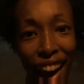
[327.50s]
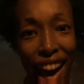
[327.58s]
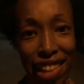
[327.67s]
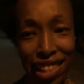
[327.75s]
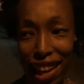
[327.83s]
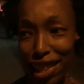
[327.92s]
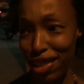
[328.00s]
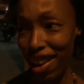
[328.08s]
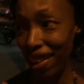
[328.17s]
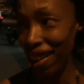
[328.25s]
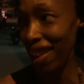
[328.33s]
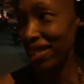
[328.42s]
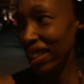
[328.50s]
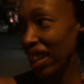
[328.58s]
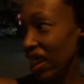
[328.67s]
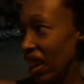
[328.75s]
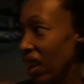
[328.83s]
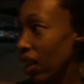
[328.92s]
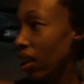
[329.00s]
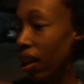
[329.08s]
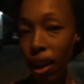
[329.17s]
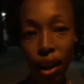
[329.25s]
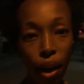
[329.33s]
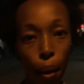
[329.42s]
as I try not to get hit
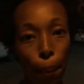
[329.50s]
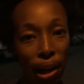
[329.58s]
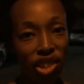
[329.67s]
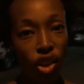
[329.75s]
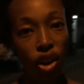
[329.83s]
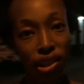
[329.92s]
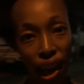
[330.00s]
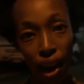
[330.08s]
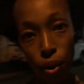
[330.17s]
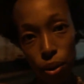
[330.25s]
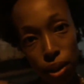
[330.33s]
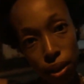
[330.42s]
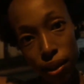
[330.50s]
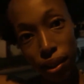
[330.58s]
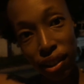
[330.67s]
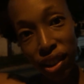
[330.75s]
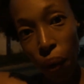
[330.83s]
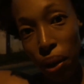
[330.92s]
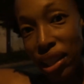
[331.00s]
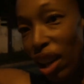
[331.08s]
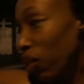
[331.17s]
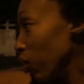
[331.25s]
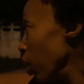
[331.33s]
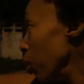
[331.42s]
by songtails going down
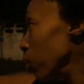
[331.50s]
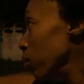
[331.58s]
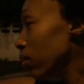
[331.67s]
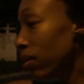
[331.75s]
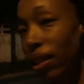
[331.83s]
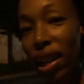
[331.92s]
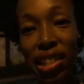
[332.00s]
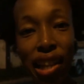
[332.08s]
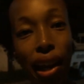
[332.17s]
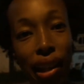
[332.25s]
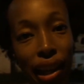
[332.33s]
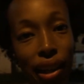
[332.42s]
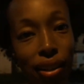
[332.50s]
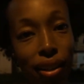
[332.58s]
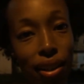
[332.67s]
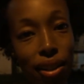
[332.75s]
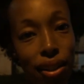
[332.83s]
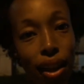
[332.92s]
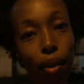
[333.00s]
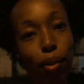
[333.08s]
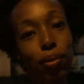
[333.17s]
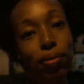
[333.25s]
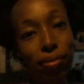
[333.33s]
the road in Thailand. So,